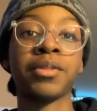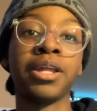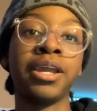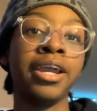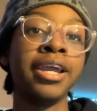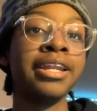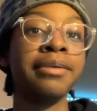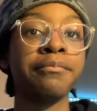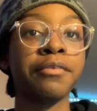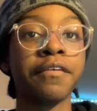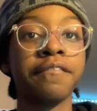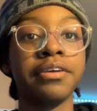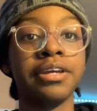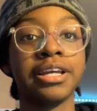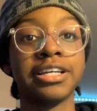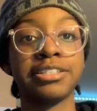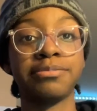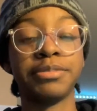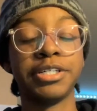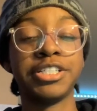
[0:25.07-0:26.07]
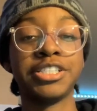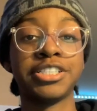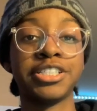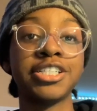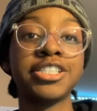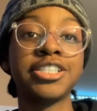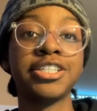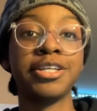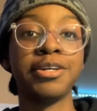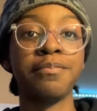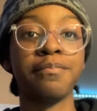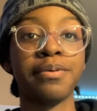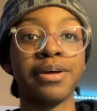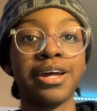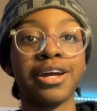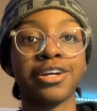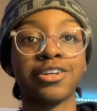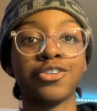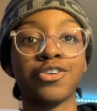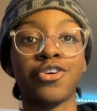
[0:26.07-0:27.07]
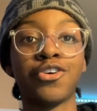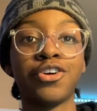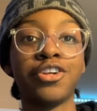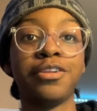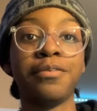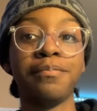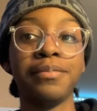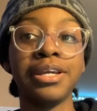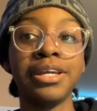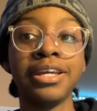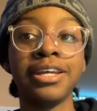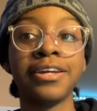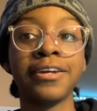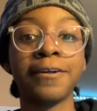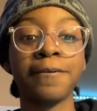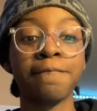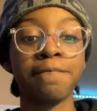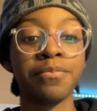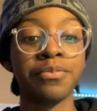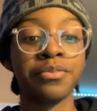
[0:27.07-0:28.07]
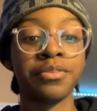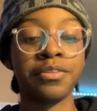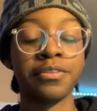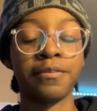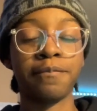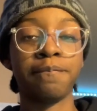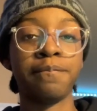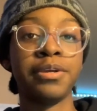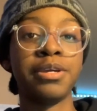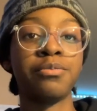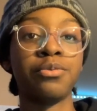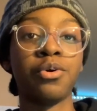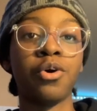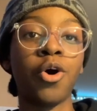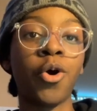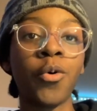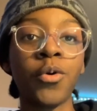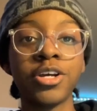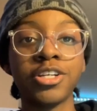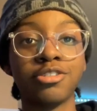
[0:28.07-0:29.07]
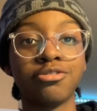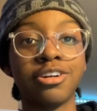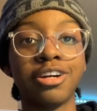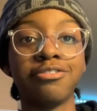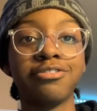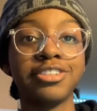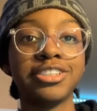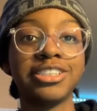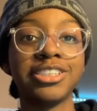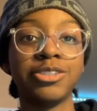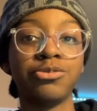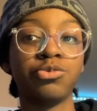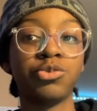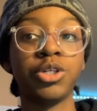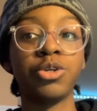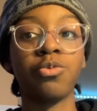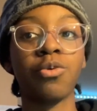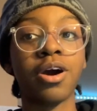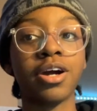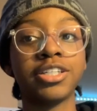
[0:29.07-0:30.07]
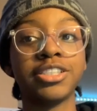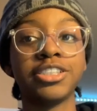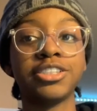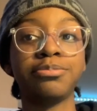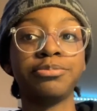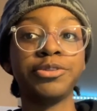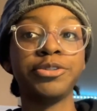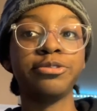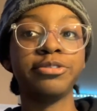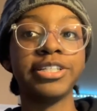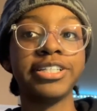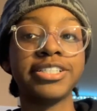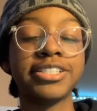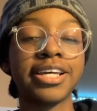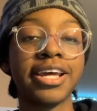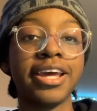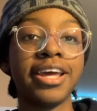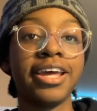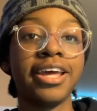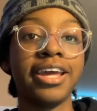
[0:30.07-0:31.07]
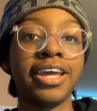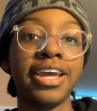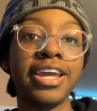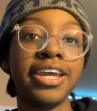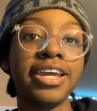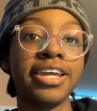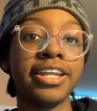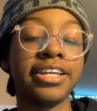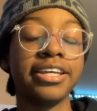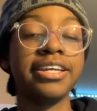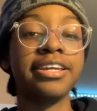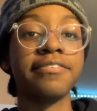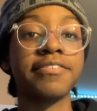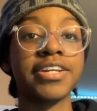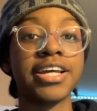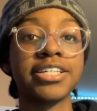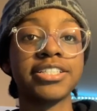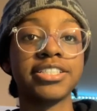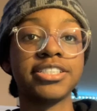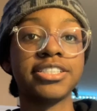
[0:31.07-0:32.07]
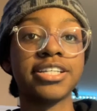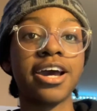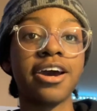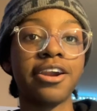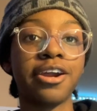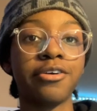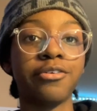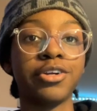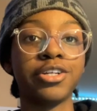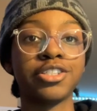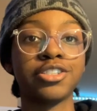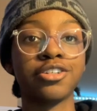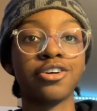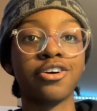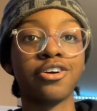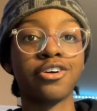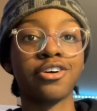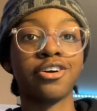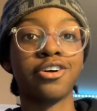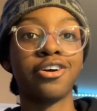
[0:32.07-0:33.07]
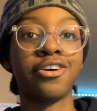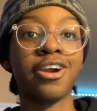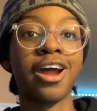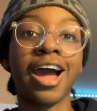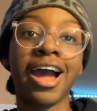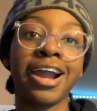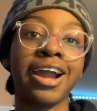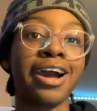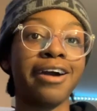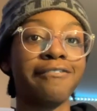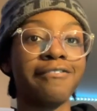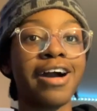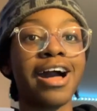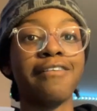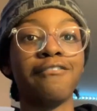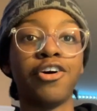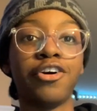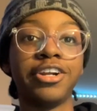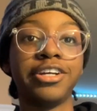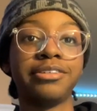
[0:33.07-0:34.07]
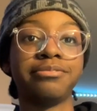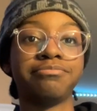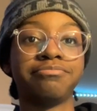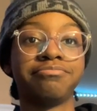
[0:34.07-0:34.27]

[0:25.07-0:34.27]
Eddie Murphy has made such an impact on the media people always reference and rewatch his movies, and he even has a shout out in a song called I Got Five on it.